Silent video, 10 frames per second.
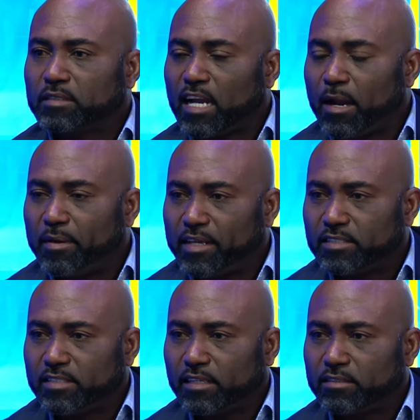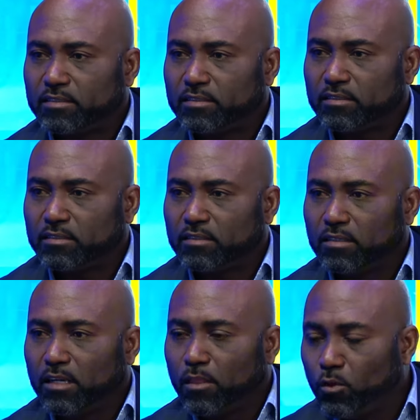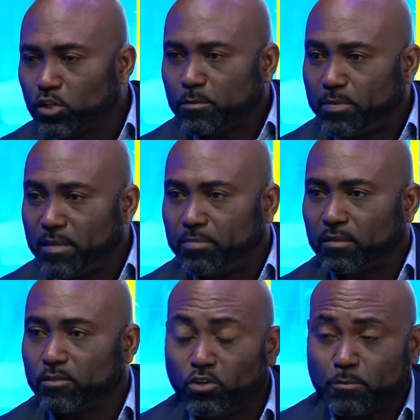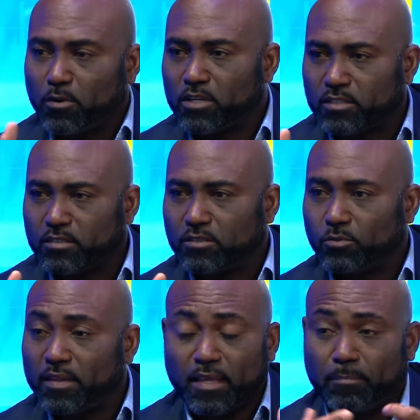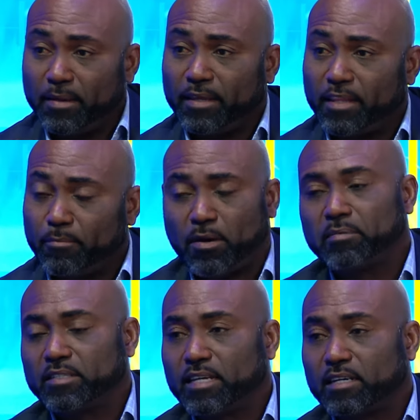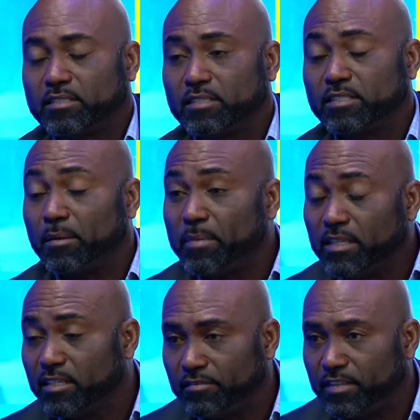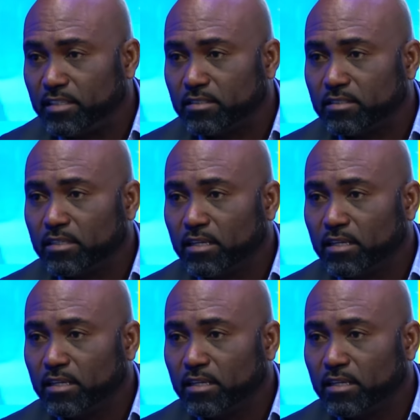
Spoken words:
Caribbean Estate, those people, those persons, when they pay their property taxes, their building fees,